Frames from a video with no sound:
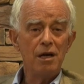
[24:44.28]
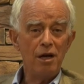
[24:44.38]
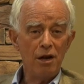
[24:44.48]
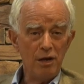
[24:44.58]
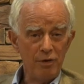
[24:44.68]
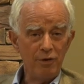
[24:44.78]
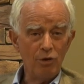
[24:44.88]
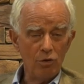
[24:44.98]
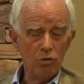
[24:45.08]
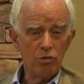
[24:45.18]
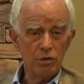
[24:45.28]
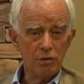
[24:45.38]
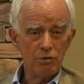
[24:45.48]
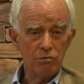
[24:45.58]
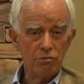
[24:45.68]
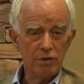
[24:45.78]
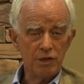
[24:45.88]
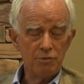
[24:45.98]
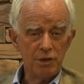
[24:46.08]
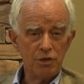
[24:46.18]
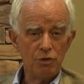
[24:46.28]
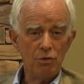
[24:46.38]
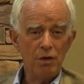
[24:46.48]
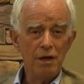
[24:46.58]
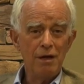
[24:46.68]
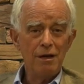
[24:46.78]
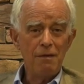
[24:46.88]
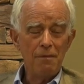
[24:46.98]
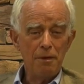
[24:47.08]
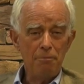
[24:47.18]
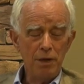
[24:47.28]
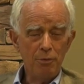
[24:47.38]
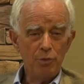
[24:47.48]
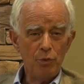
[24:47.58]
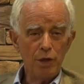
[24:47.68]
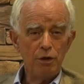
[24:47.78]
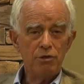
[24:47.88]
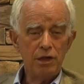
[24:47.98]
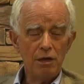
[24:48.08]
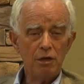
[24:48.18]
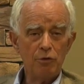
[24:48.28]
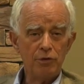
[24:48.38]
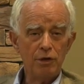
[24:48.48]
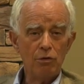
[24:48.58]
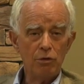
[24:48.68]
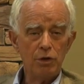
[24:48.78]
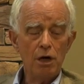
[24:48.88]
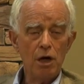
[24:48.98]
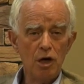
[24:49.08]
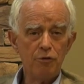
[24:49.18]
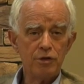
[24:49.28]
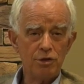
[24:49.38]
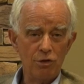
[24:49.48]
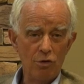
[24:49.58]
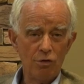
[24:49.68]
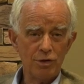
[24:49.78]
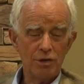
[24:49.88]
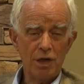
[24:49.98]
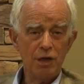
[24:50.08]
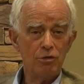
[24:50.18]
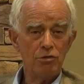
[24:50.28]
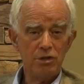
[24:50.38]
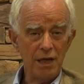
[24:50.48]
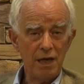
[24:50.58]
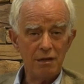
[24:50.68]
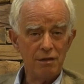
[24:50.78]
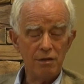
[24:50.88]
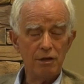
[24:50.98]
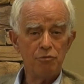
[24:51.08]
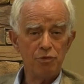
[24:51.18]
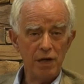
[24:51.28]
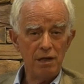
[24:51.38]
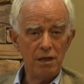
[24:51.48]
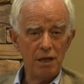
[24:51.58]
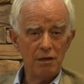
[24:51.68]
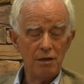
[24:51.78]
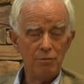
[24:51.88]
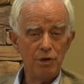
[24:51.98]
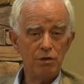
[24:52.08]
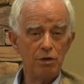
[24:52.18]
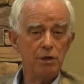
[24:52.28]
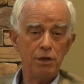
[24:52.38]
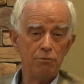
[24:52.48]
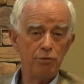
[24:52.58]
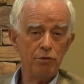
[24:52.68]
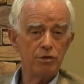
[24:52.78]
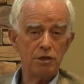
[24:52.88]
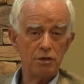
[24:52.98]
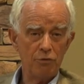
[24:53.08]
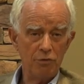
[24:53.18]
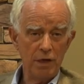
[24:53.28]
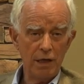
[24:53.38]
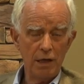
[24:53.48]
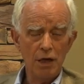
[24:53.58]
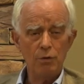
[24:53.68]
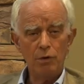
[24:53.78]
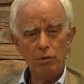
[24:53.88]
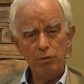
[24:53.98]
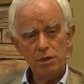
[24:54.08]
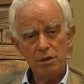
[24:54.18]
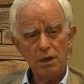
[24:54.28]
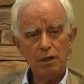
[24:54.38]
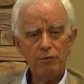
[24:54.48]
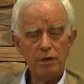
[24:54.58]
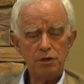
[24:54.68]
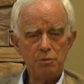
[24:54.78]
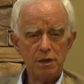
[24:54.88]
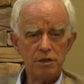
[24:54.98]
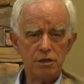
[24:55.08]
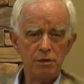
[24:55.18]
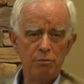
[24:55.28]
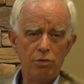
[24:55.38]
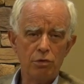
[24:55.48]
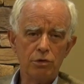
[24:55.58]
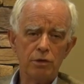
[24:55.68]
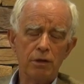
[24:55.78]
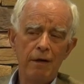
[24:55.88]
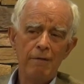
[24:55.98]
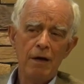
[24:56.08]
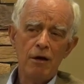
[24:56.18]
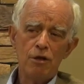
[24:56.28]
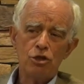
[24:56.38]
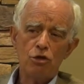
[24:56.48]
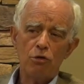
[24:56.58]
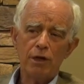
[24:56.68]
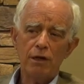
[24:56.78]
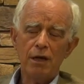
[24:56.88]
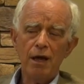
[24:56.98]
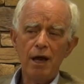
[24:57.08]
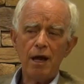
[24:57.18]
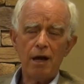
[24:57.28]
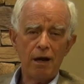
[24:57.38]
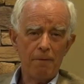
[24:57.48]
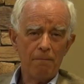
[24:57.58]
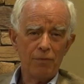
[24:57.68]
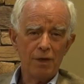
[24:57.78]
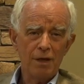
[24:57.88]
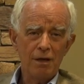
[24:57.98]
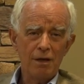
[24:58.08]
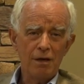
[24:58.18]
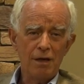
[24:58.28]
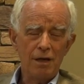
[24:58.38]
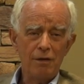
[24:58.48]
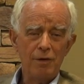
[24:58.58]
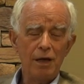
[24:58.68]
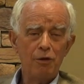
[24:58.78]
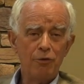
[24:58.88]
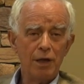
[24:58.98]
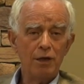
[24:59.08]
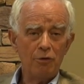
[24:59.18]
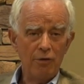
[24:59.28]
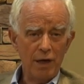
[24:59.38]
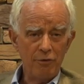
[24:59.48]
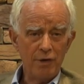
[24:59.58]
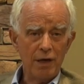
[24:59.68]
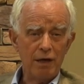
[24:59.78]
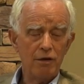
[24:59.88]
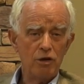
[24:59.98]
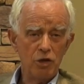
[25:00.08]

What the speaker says: a living organ to transplant. So people where you take off the organ, you harvest the organs, are not dead. They are brain dead, but they are in the process of dying. But all these kind of aspects is important. So the care of end-of-life care in